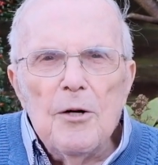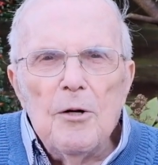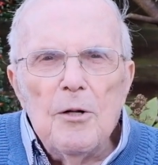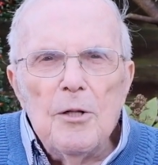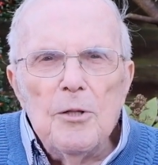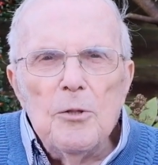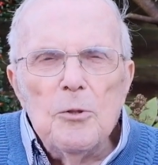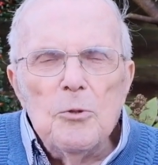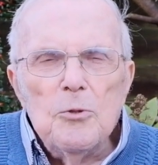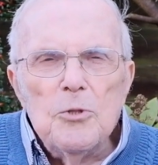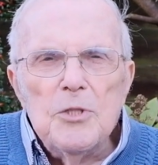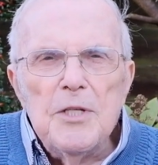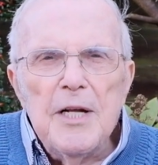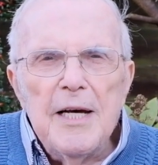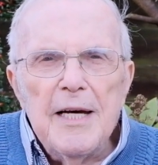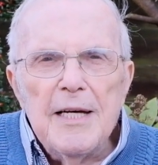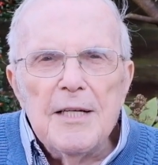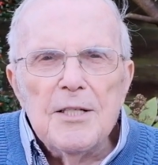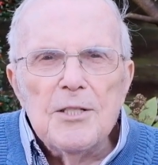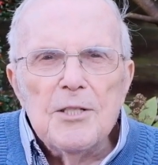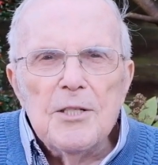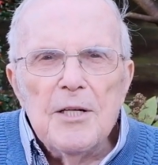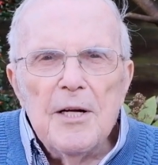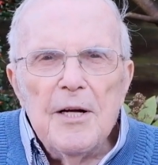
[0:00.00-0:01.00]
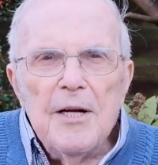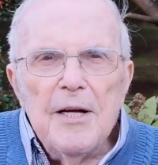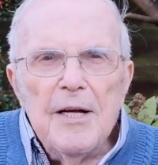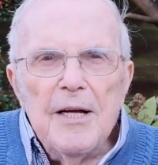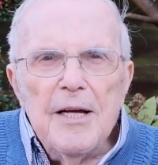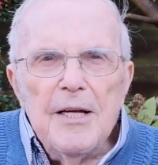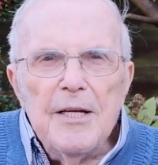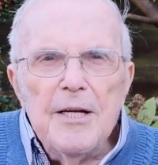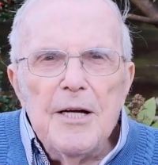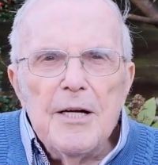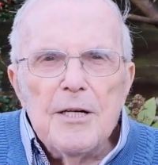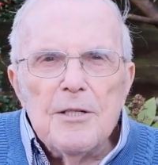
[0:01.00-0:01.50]
all those days,
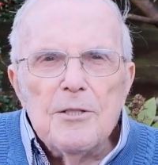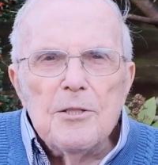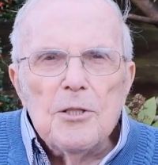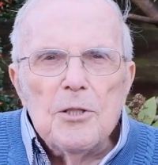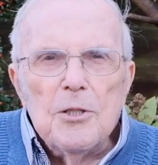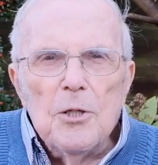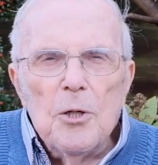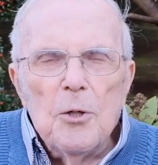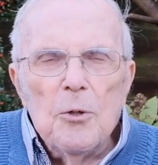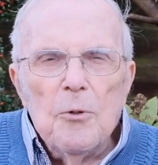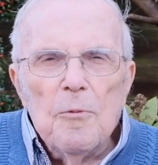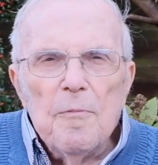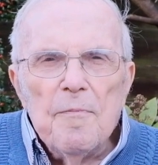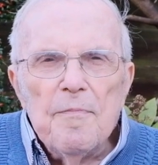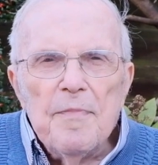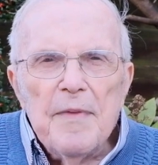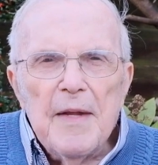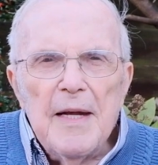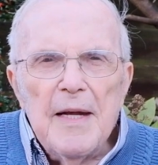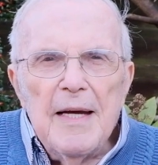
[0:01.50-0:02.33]
years ago,